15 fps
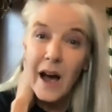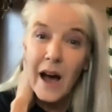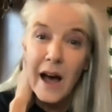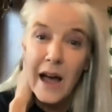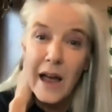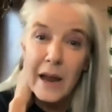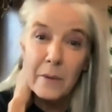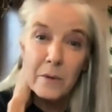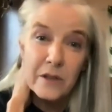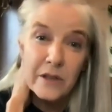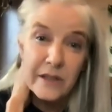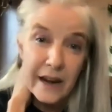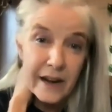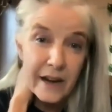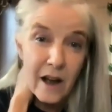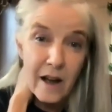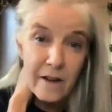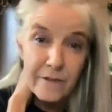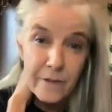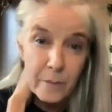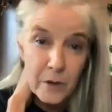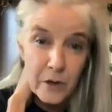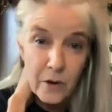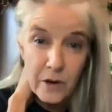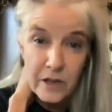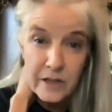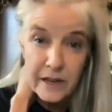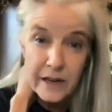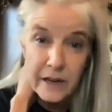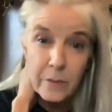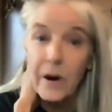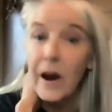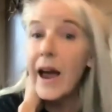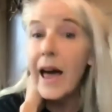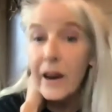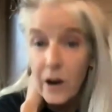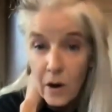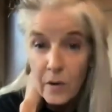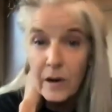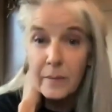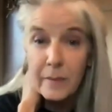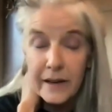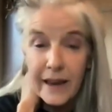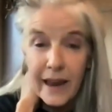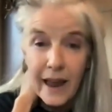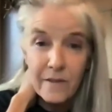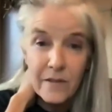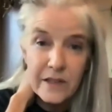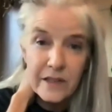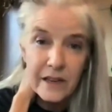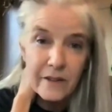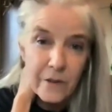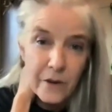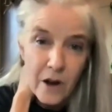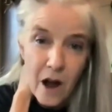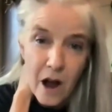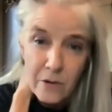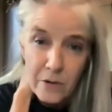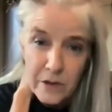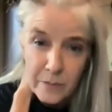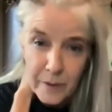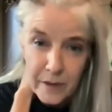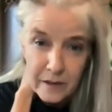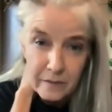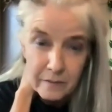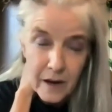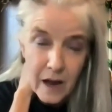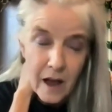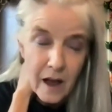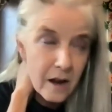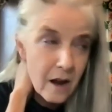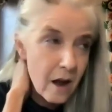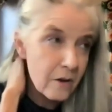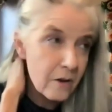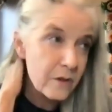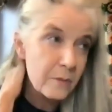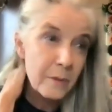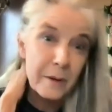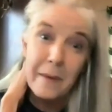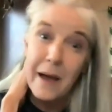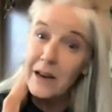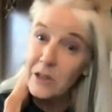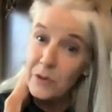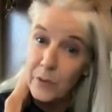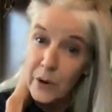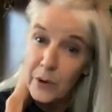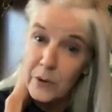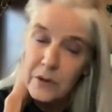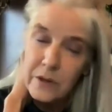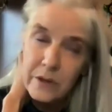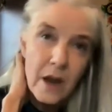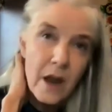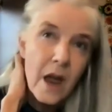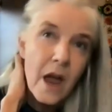I was setting off from New York City where I had already been canvassing for Congressman Max Rose.